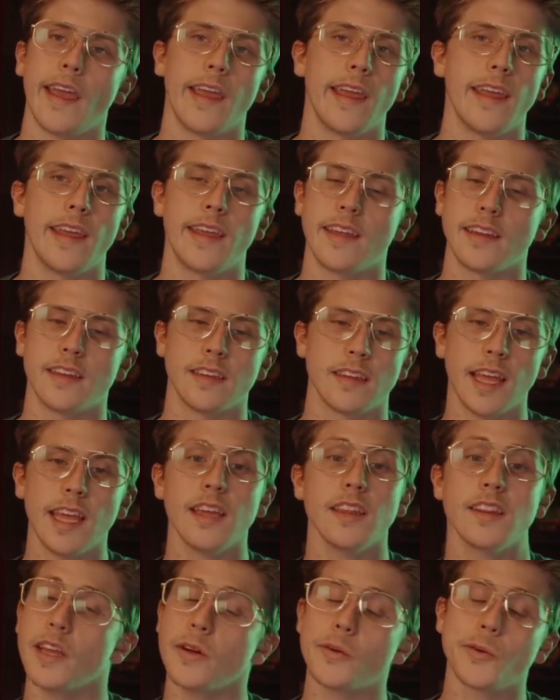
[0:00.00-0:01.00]
And
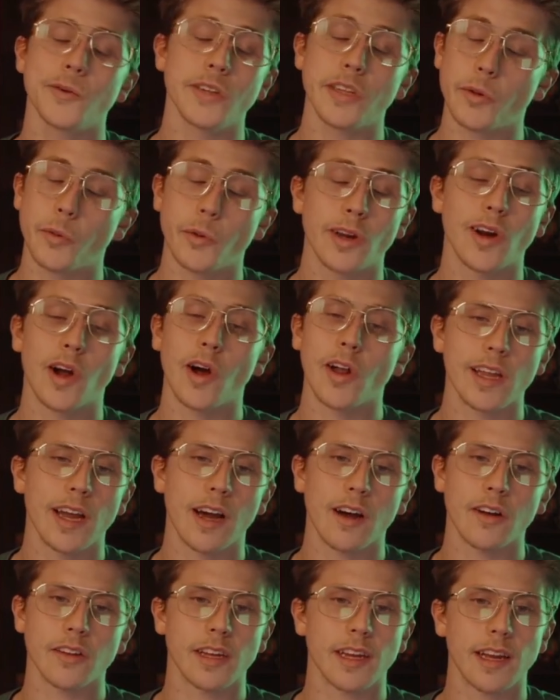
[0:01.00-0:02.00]
they they really went all
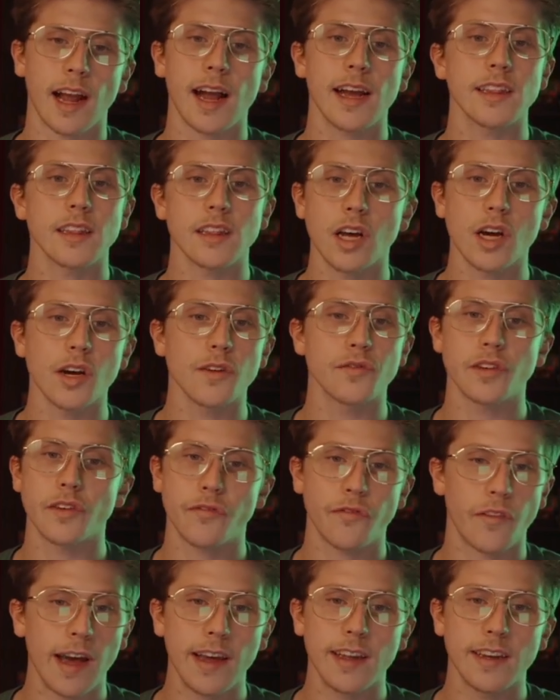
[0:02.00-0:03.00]
out. Like I love the
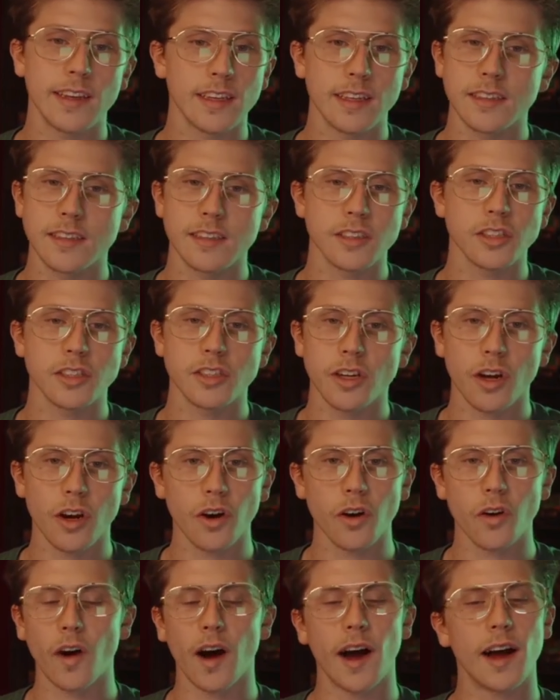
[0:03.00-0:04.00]
fighting in this
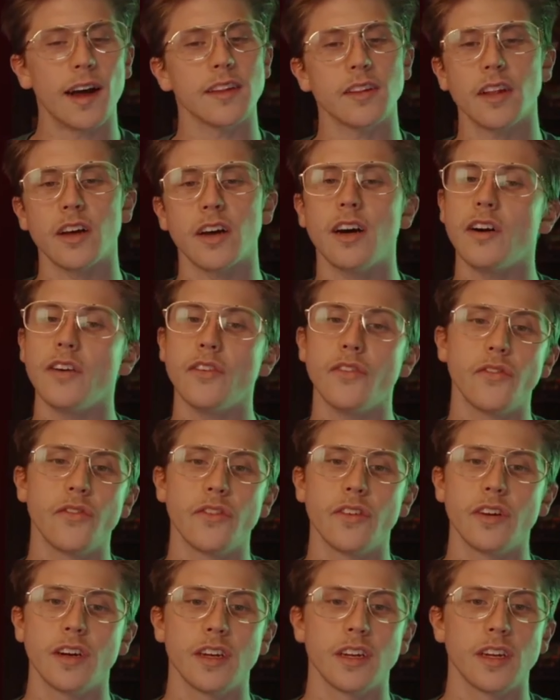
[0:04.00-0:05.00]
show. Oh I love,
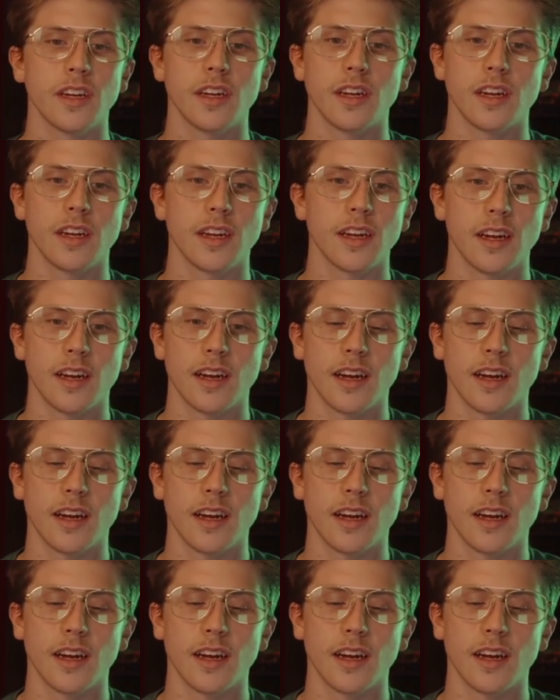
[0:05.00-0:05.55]
my gosh!